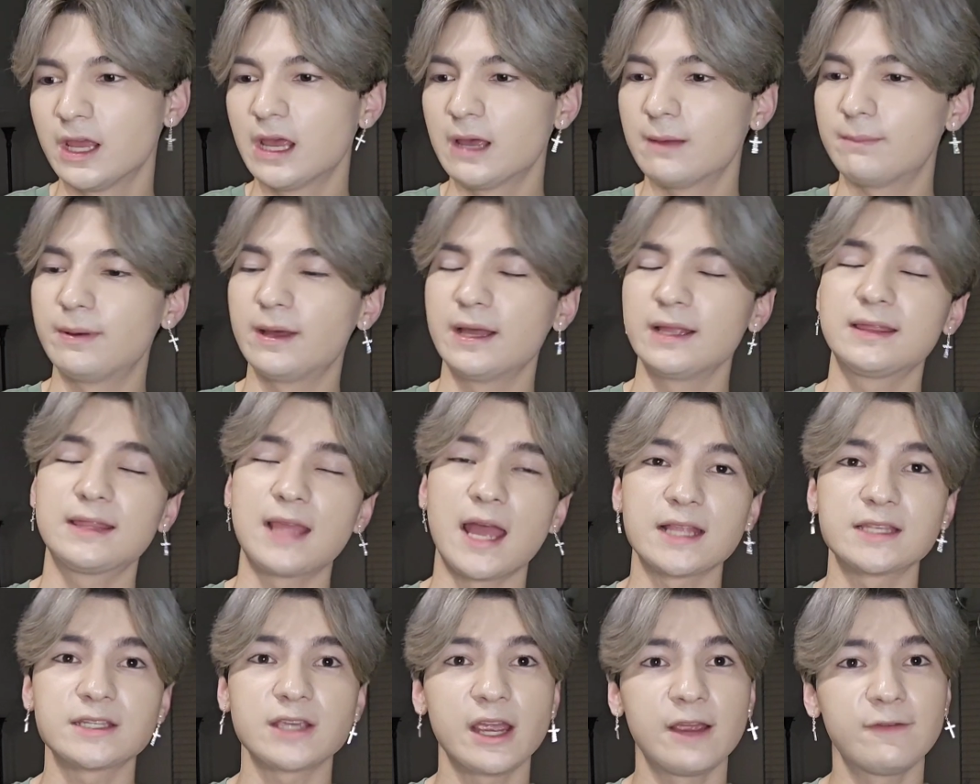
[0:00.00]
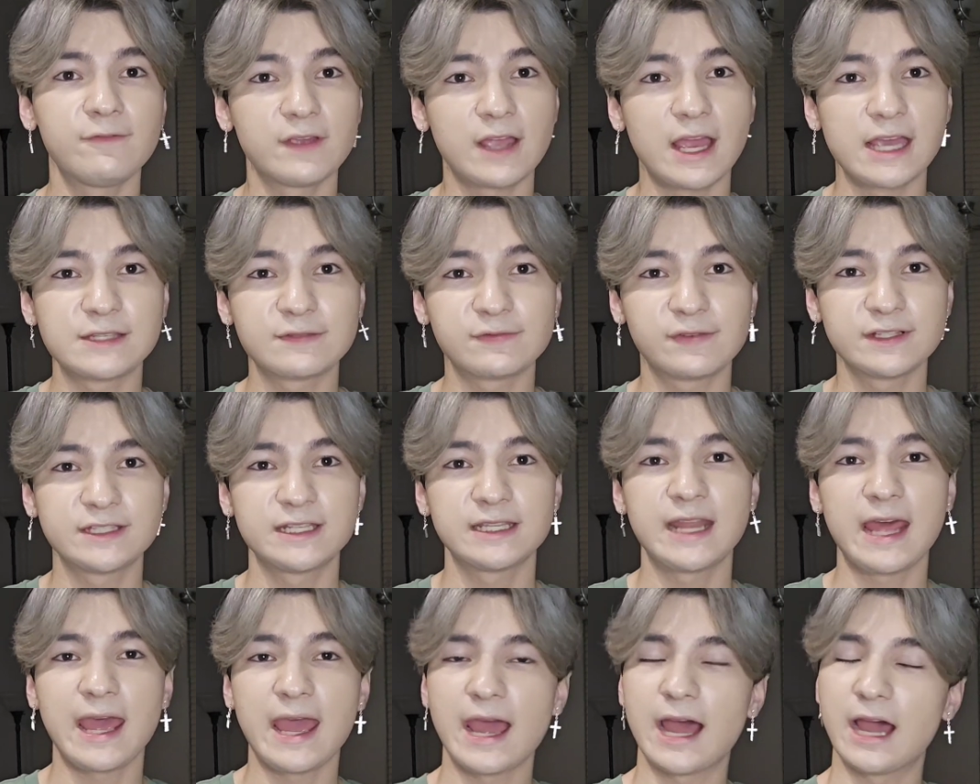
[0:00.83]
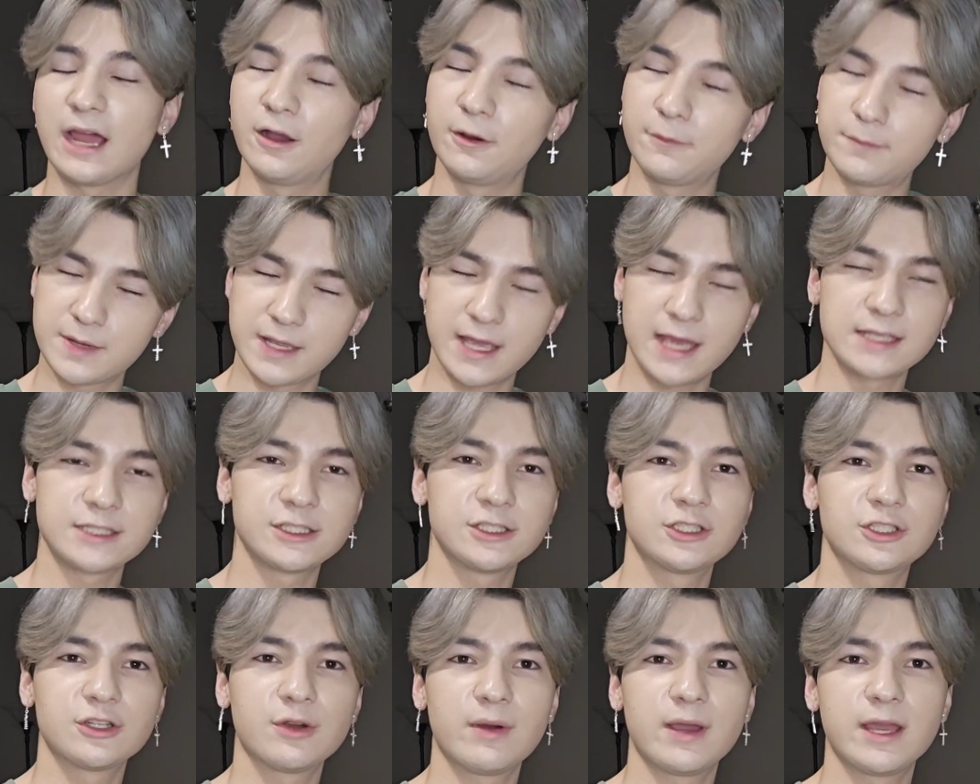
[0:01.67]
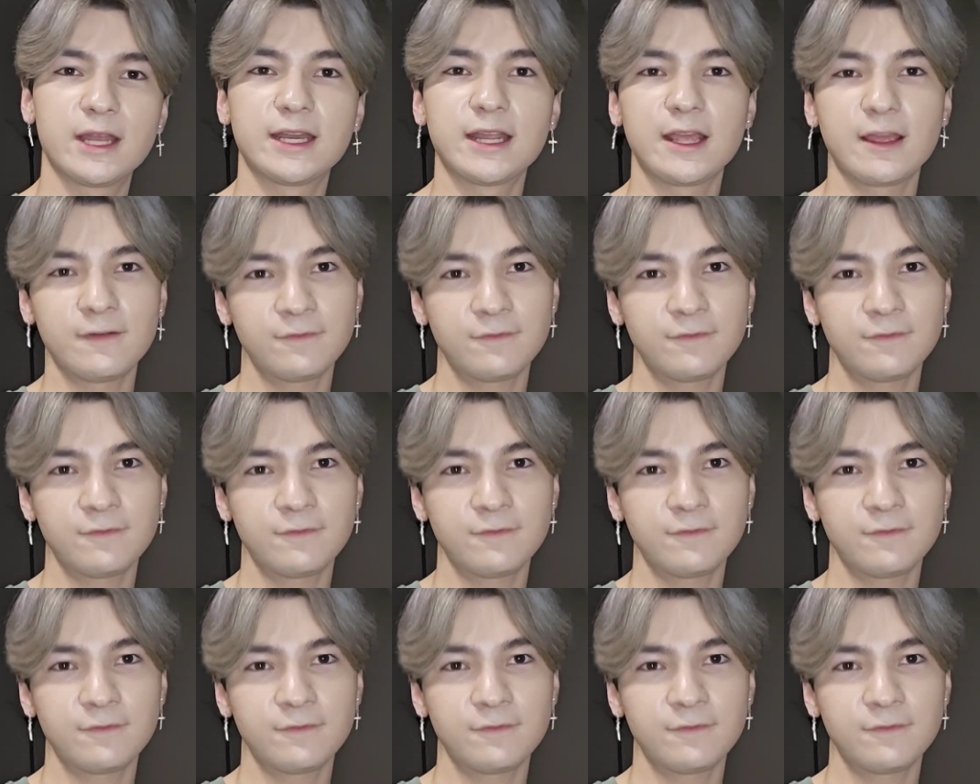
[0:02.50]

But that's all I have for you guys for today. I hope you guys enjoyed.